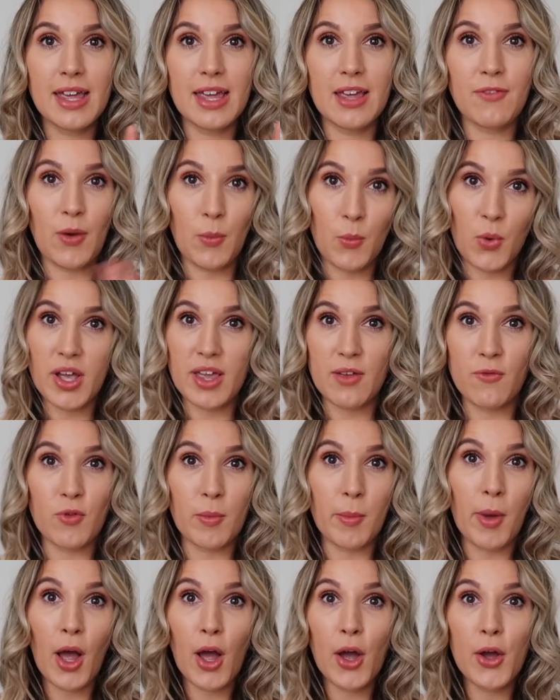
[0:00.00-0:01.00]
if I'm working
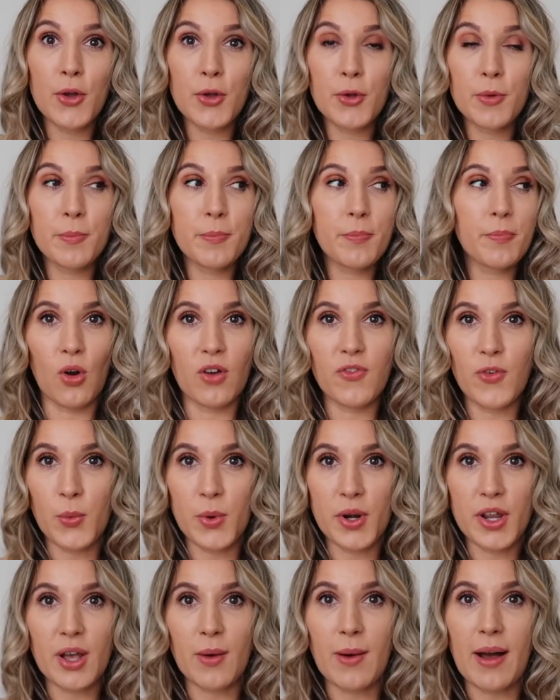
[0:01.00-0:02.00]
from home, or if I
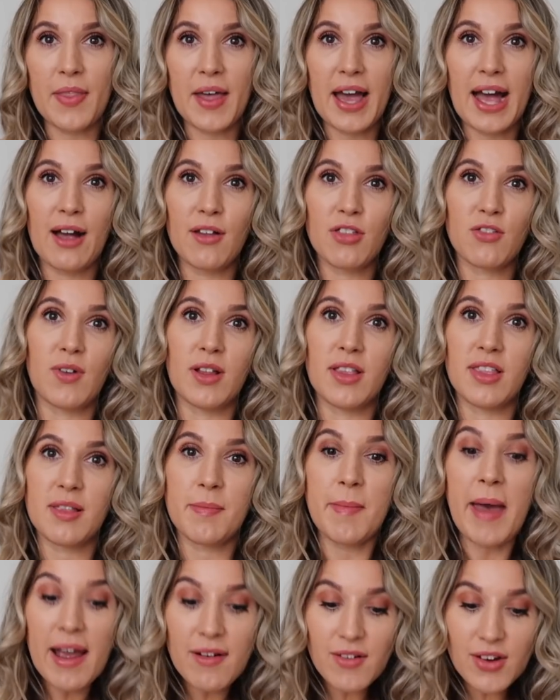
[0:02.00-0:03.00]
want to go out the house, run
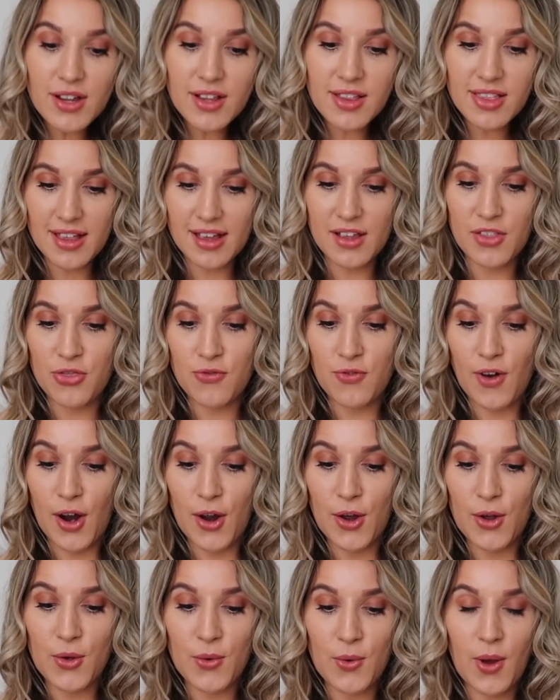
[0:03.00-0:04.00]
some errands, I could
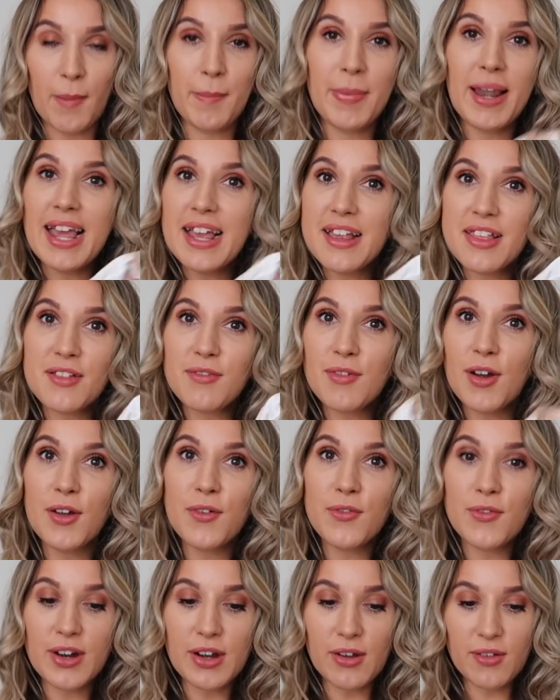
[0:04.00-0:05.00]
throw a blazer
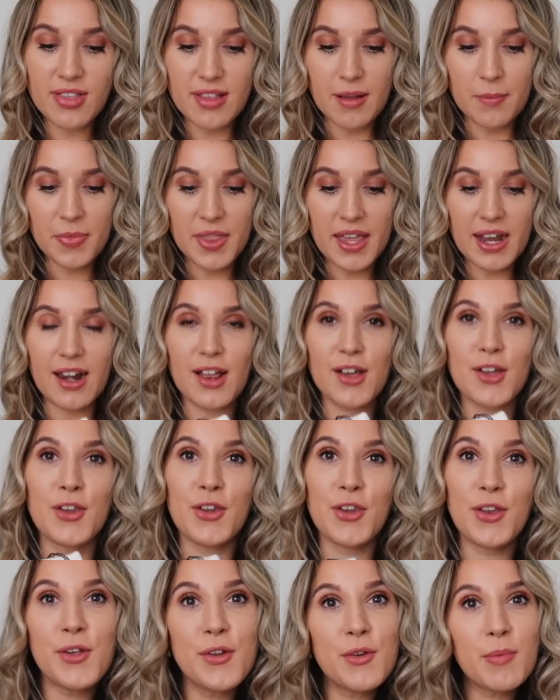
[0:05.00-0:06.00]
over it or something, like a
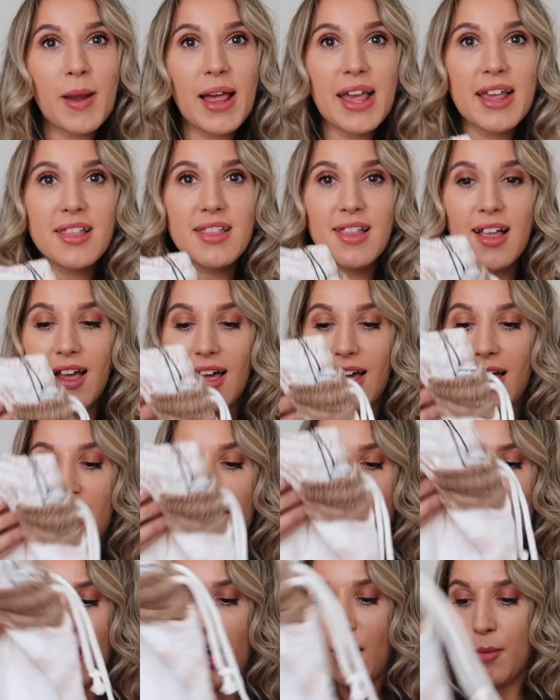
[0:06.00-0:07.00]
nude blazer,
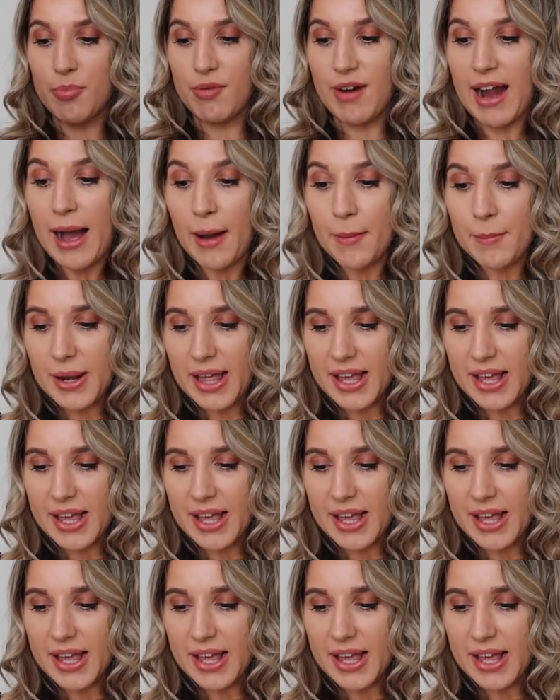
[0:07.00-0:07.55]
a brown